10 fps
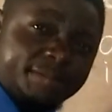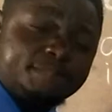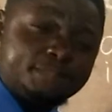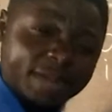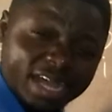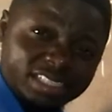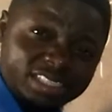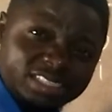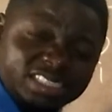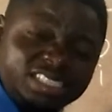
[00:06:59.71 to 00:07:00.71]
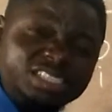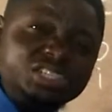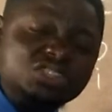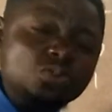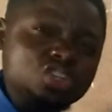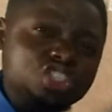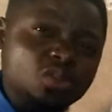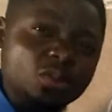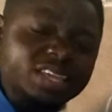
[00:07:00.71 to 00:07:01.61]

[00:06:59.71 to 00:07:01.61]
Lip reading: but it is not showing